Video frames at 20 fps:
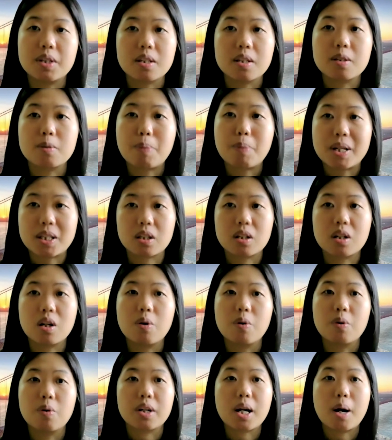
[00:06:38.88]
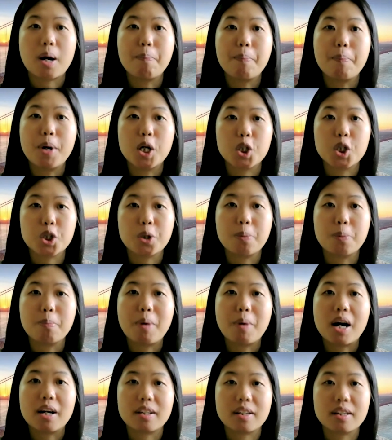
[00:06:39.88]
spectacle commercial
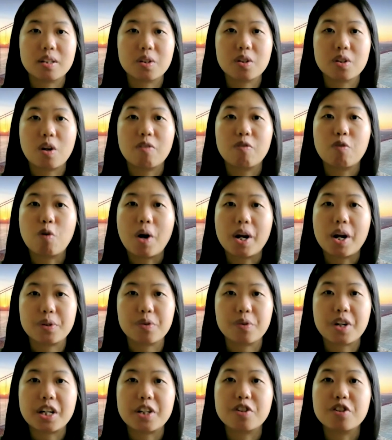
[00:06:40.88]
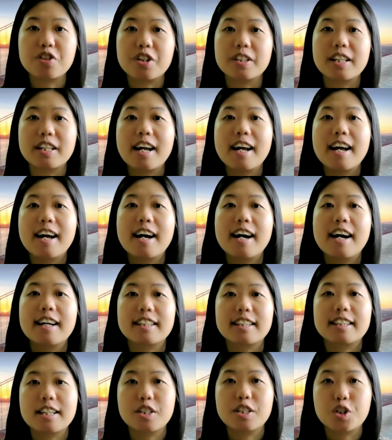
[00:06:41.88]
market for education.
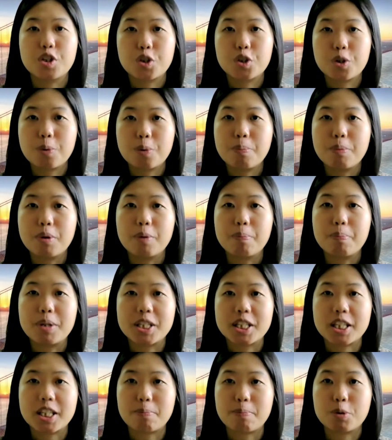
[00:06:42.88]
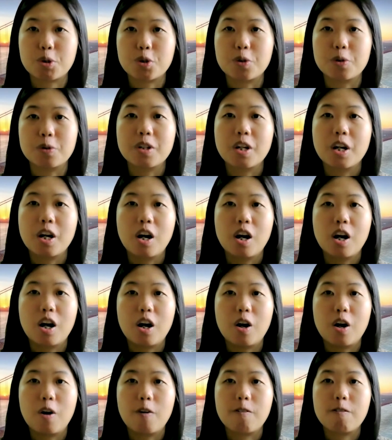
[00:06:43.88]
The consumer perception
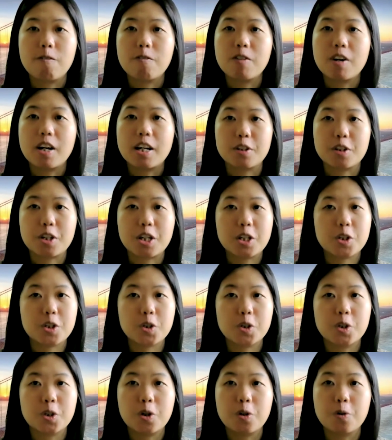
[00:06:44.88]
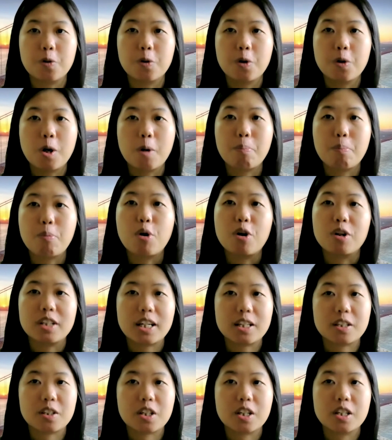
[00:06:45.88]
of educational
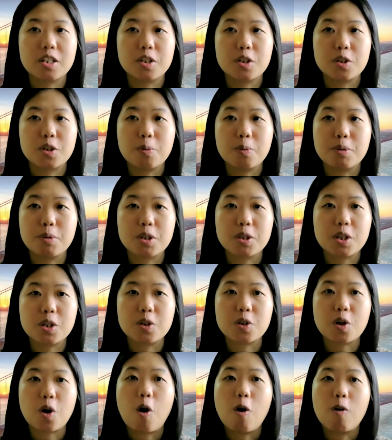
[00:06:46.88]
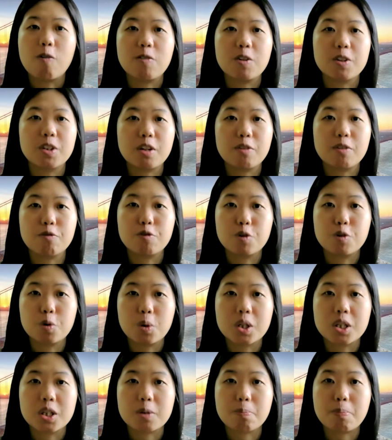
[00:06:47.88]
product consumers is often
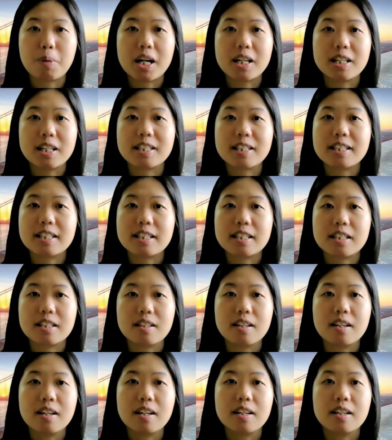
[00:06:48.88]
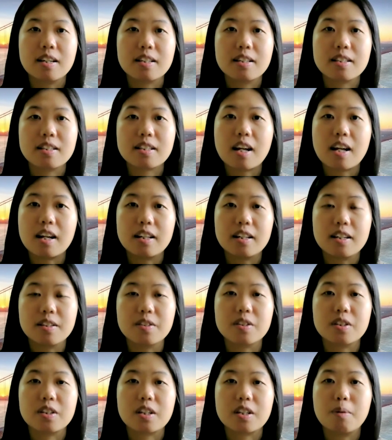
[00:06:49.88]
influenced by
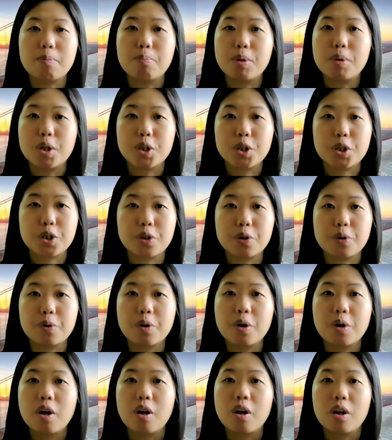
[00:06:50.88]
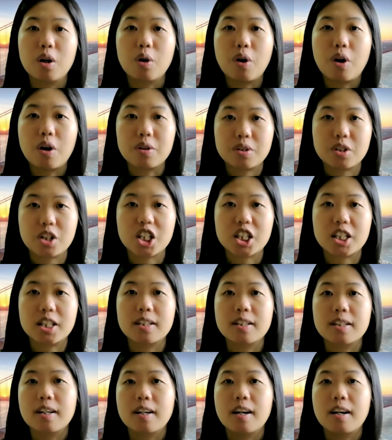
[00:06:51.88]
silent commercial
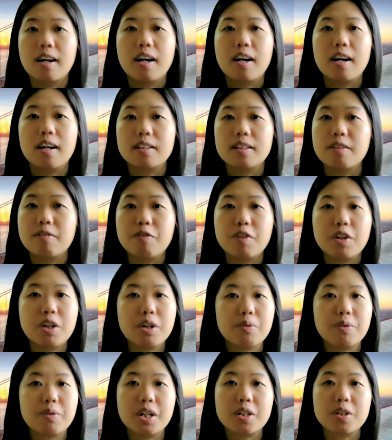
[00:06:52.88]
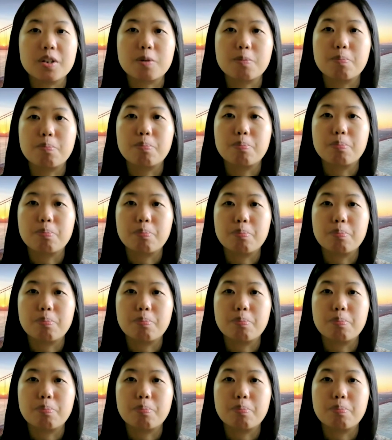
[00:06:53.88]
logic. The various